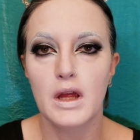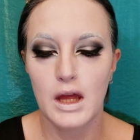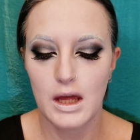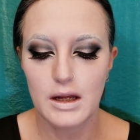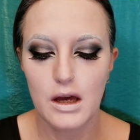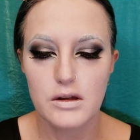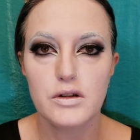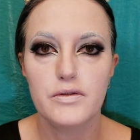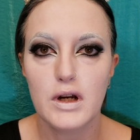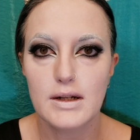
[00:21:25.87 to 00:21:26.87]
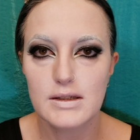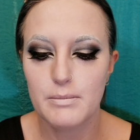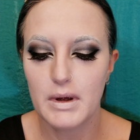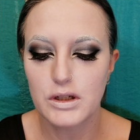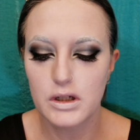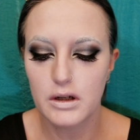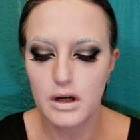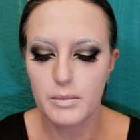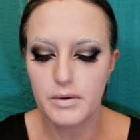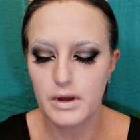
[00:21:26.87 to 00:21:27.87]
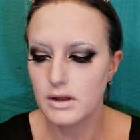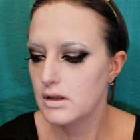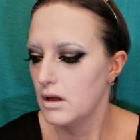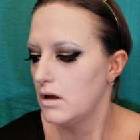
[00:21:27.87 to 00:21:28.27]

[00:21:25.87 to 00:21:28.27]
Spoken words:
And I also forgot to mention a couple things.